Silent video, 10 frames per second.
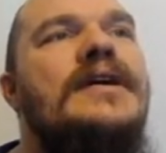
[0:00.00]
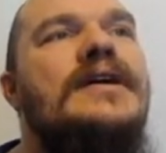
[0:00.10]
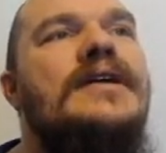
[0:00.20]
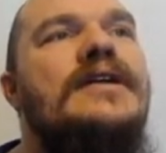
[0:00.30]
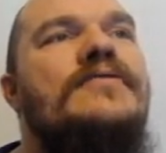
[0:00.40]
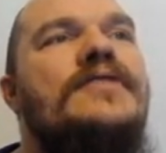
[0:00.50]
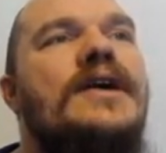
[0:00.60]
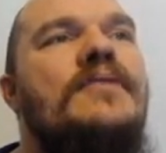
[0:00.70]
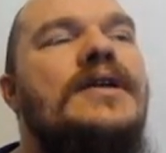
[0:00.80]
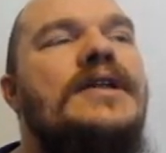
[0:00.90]
And then after
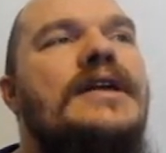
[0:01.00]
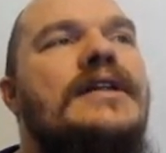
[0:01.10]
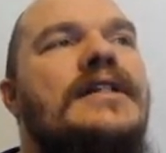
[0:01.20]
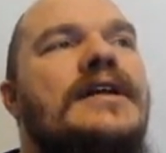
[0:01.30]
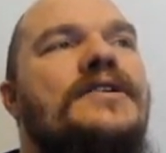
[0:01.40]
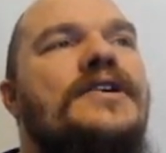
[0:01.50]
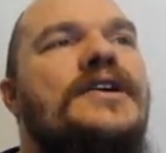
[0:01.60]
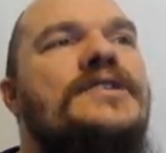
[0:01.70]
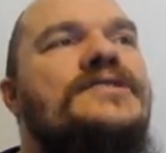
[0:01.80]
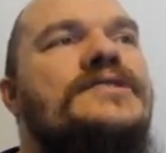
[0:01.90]
that one, that'll let
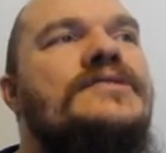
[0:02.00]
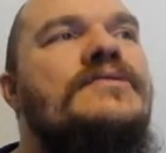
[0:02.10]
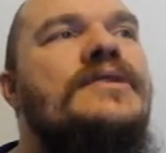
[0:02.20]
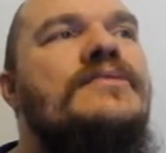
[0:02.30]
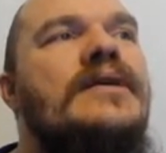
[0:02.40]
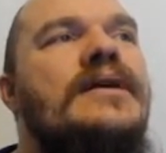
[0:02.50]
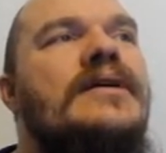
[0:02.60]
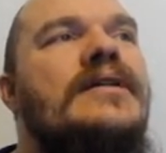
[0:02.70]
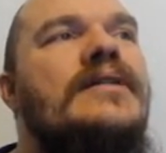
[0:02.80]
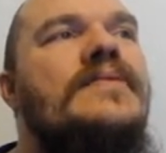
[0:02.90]
us do it
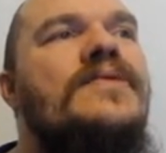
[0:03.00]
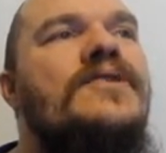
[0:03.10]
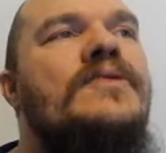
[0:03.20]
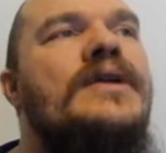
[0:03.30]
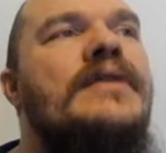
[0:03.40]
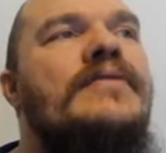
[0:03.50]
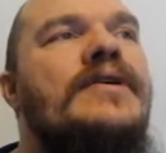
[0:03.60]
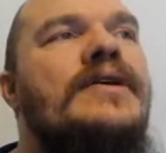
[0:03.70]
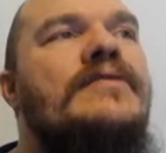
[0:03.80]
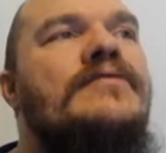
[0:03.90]
while do another
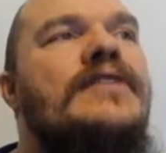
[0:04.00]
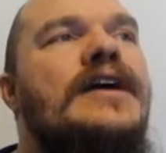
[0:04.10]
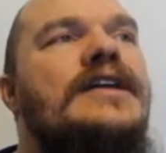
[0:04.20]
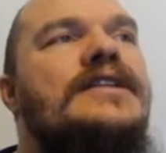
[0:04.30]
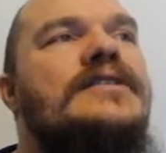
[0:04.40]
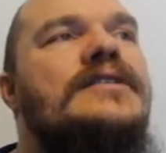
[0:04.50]
in flight.